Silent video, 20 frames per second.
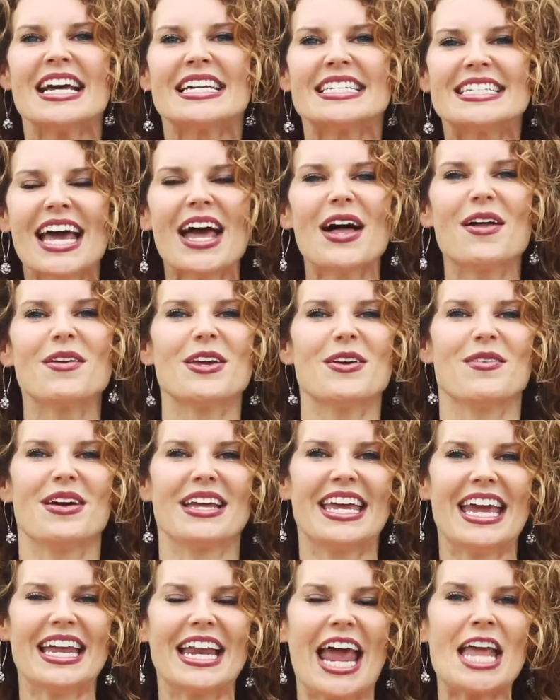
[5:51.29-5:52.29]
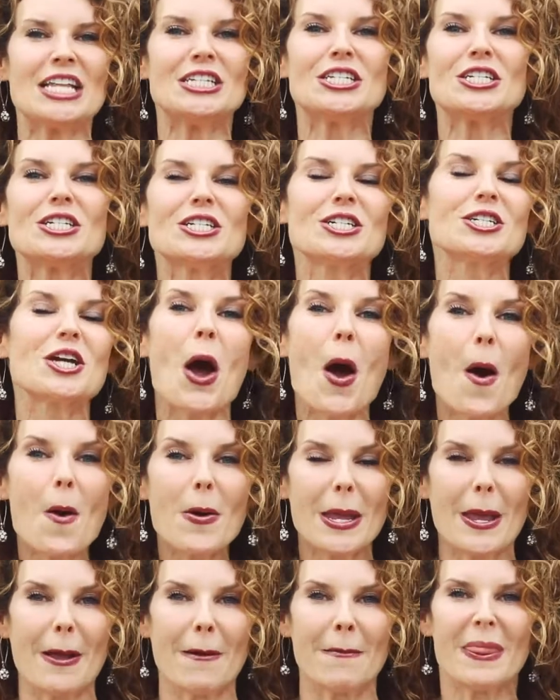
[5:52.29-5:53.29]
tell you and can and show
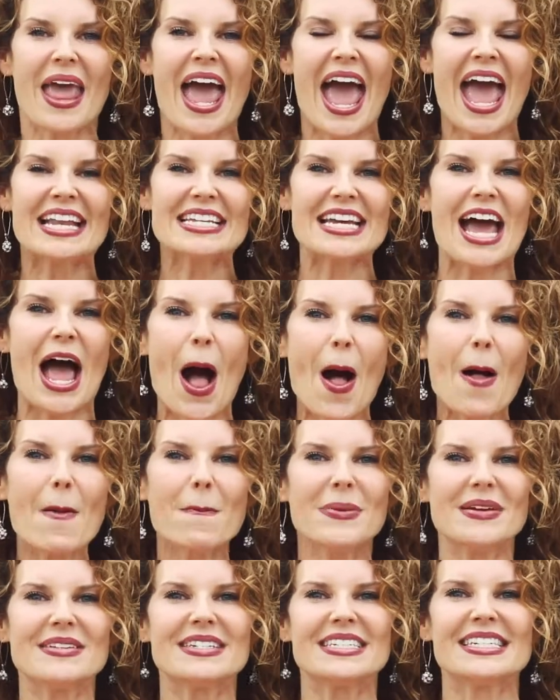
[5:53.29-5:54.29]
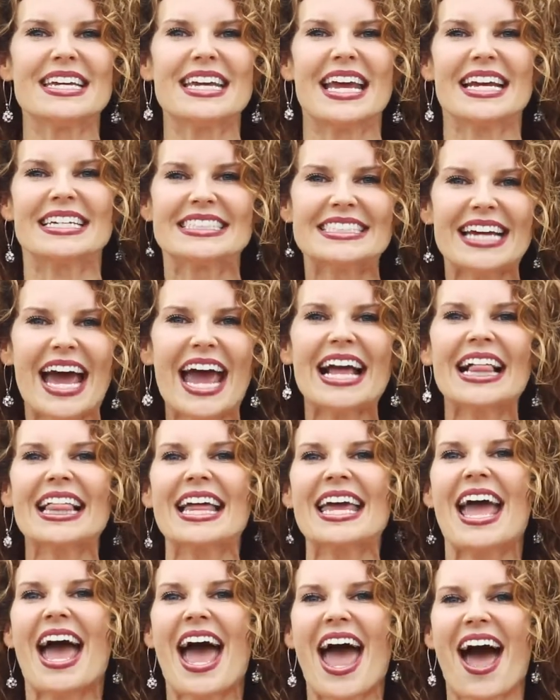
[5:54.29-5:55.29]
you and to help you see
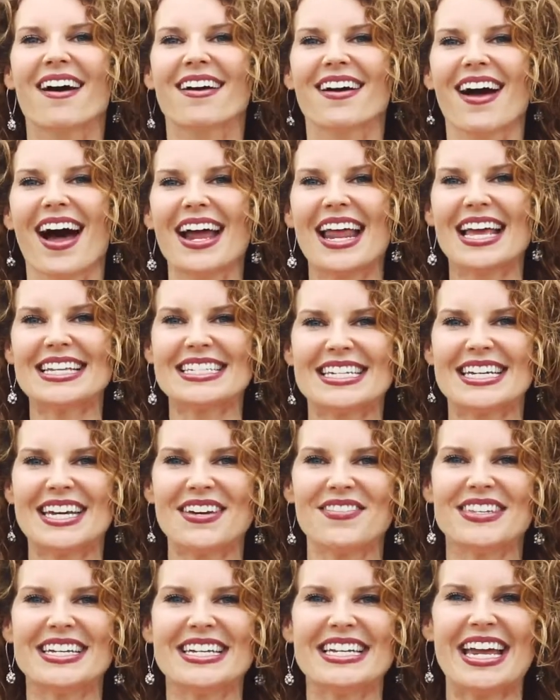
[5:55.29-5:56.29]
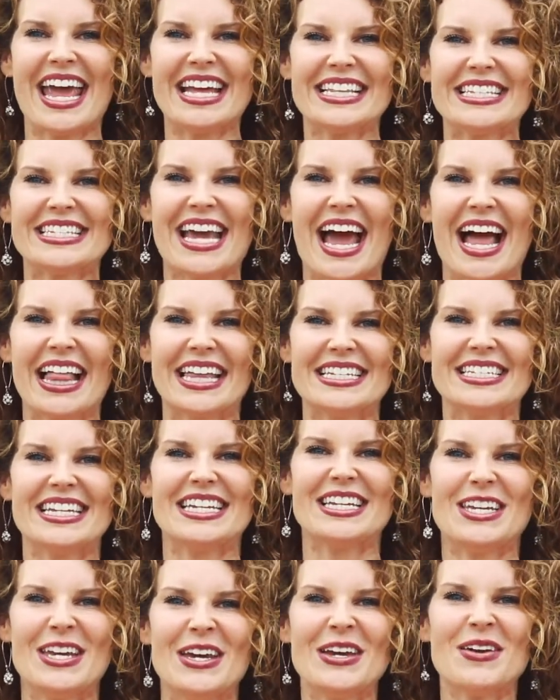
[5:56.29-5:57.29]
exactly how God has gifted and
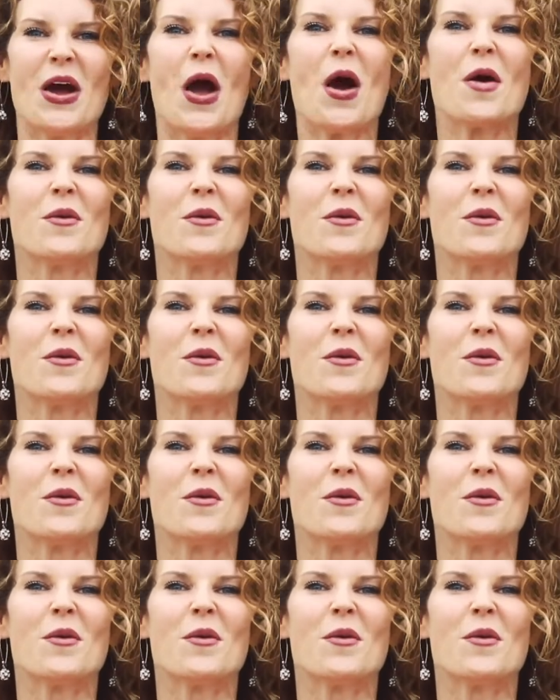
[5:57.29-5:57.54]
talented you.